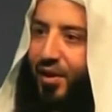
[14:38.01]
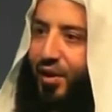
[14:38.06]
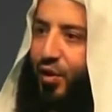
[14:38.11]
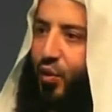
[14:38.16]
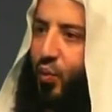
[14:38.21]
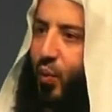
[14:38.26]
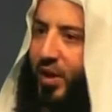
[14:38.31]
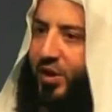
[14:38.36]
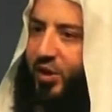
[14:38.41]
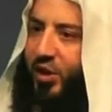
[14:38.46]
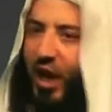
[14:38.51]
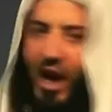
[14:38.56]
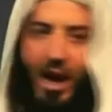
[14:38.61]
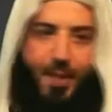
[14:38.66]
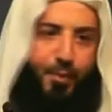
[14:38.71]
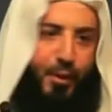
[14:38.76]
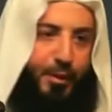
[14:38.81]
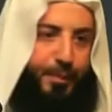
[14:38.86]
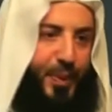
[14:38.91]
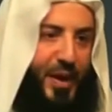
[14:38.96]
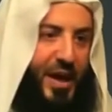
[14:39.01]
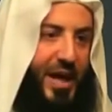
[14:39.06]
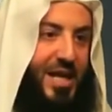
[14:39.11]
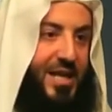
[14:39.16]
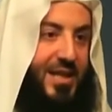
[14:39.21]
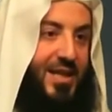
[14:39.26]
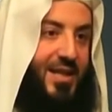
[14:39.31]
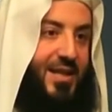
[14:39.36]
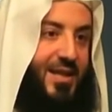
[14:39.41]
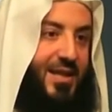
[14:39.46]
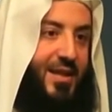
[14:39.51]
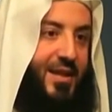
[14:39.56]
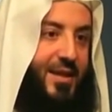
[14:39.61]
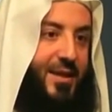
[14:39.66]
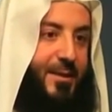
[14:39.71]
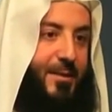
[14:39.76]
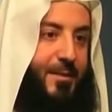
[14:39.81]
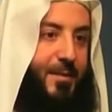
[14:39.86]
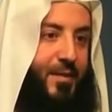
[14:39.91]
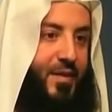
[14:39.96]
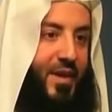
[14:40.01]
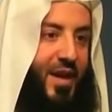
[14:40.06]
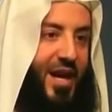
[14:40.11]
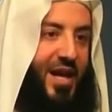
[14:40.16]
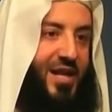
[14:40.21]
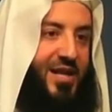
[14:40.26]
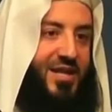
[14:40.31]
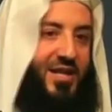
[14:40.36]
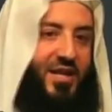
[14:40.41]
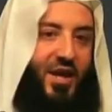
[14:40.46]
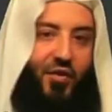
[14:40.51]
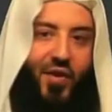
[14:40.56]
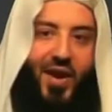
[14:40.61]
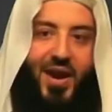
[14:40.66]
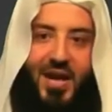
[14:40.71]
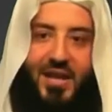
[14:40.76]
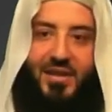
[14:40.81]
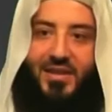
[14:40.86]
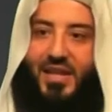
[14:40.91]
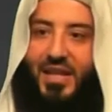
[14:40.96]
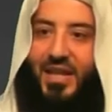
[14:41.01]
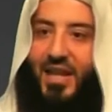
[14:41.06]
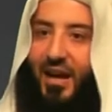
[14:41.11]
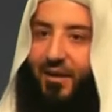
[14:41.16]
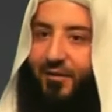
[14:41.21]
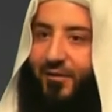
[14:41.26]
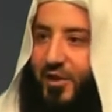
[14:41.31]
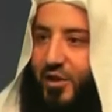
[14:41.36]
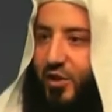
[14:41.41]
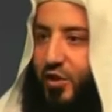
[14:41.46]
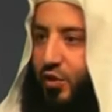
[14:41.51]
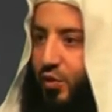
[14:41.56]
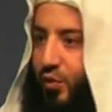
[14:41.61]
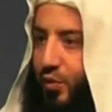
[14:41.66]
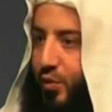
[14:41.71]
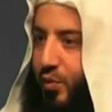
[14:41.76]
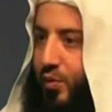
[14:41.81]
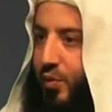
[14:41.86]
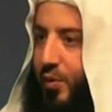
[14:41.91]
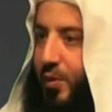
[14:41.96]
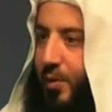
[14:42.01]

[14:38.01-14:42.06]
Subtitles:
What type of peace and serenity covers you?